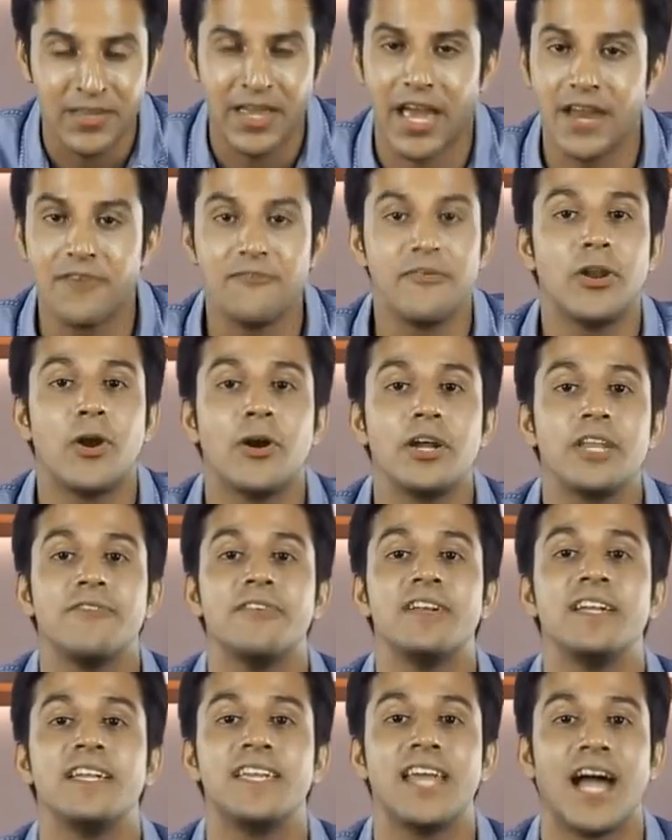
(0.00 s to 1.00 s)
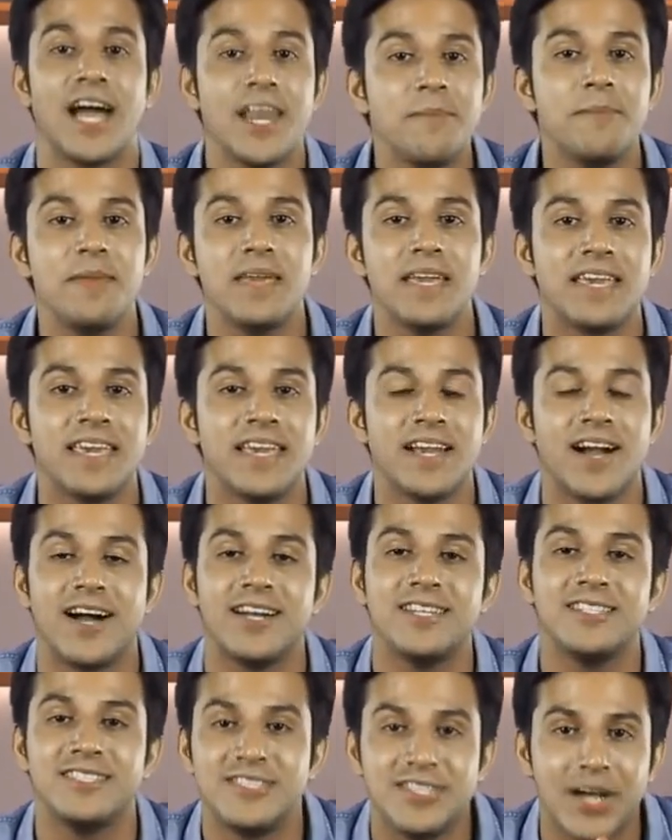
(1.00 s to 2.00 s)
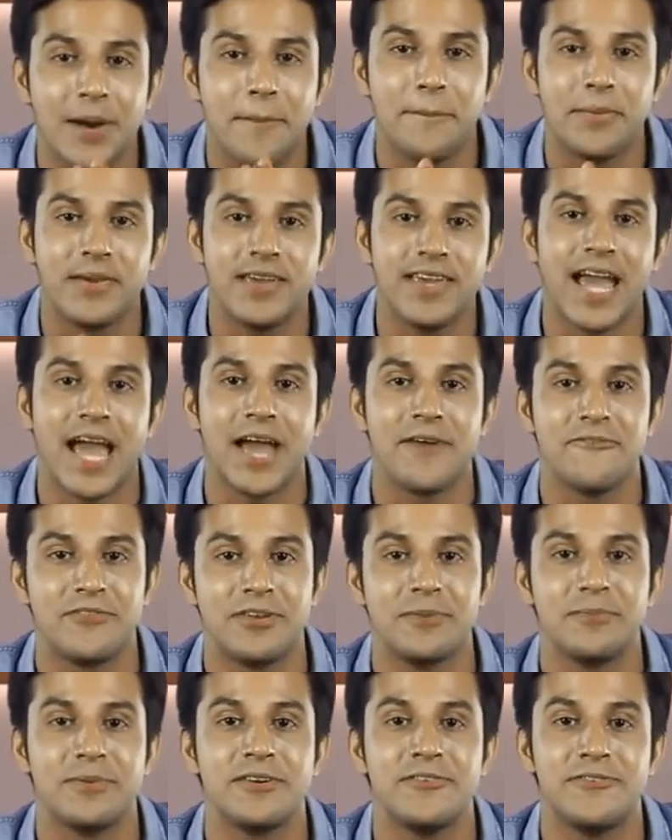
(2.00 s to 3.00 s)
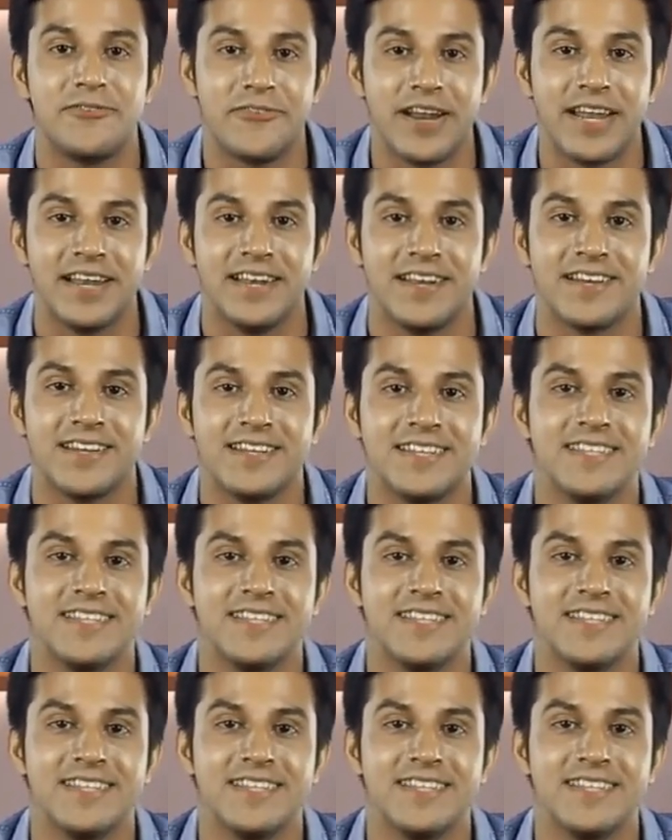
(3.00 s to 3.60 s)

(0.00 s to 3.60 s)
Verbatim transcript: and we're not even done making our jumping amphibian friend.